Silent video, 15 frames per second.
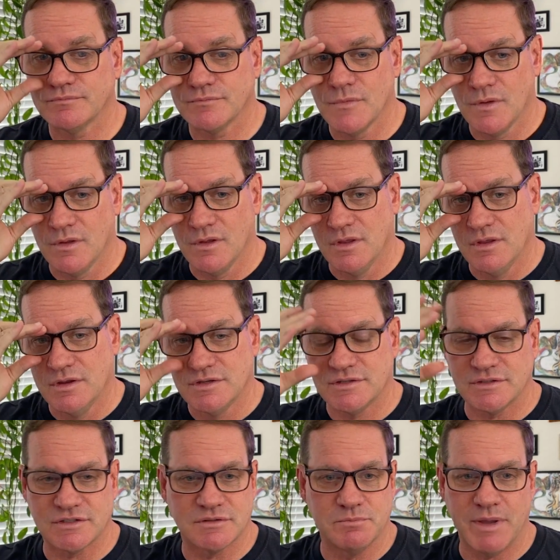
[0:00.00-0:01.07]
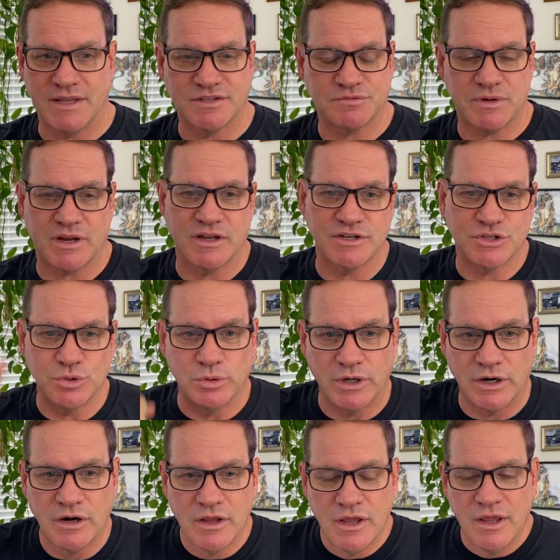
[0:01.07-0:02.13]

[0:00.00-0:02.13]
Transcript: He says the best swing on tour.